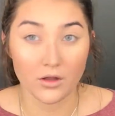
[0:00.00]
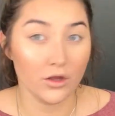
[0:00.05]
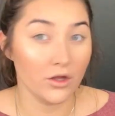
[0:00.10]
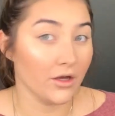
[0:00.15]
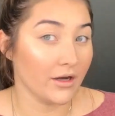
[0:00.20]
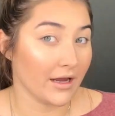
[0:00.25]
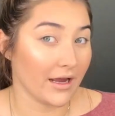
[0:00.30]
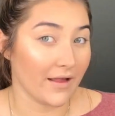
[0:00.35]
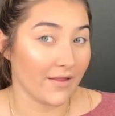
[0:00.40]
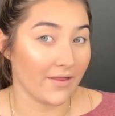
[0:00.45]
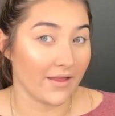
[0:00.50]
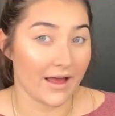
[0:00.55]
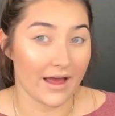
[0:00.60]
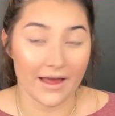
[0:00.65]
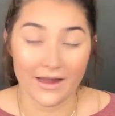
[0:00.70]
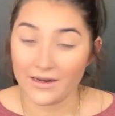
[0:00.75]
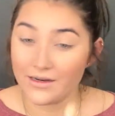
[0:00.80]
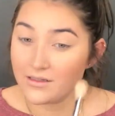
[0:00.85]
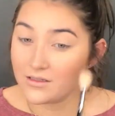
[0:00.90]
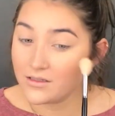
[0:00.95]
Look at
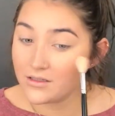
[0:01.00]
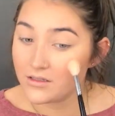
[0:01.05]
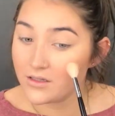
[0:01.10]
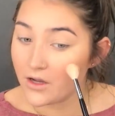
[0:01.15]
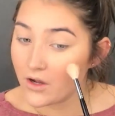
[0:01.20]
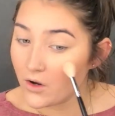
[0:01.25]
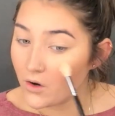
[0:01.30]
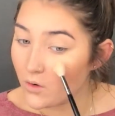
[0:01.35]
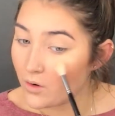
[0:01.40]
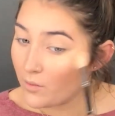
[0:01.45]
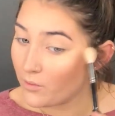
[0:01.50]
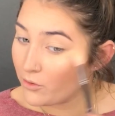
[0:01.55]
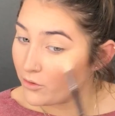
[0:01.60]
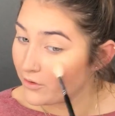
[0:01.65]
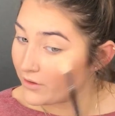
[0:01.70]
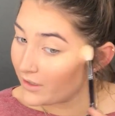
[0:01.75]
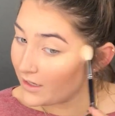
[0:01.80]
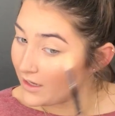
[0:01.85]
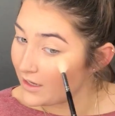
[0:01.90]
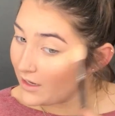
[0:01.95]
that, it's so
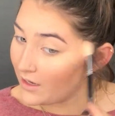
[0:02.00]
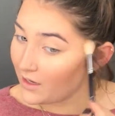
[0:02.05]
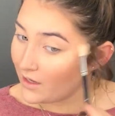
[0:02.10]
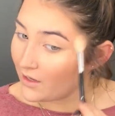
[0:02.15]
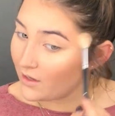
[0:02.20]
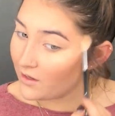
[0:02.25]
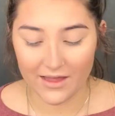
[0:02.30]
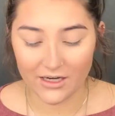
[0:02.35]
pretty.